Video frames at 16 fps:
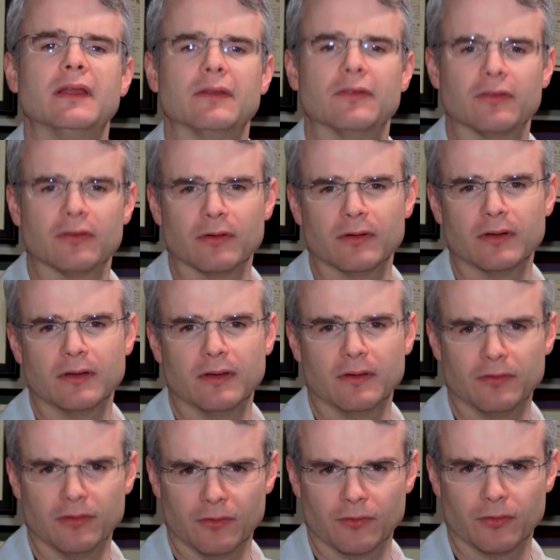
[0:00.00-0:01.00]

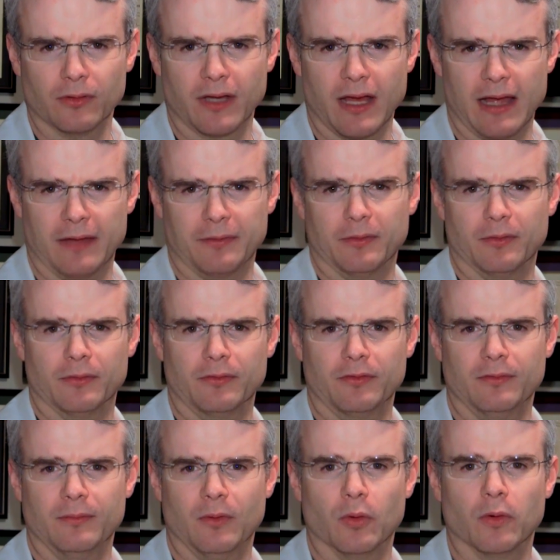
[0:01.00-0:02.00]
inserted central
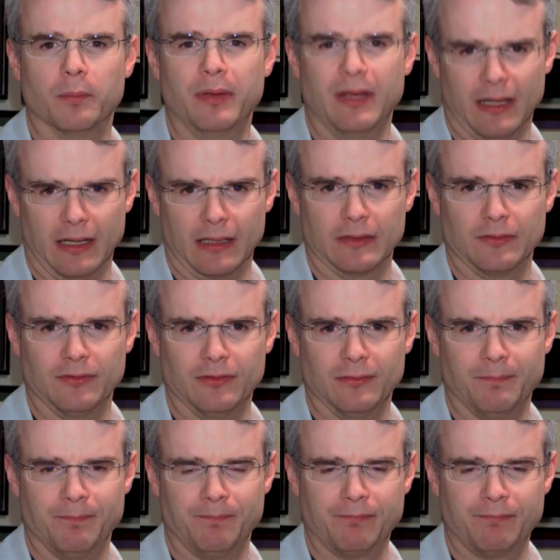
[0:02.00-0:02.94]
catheters, or PICCs.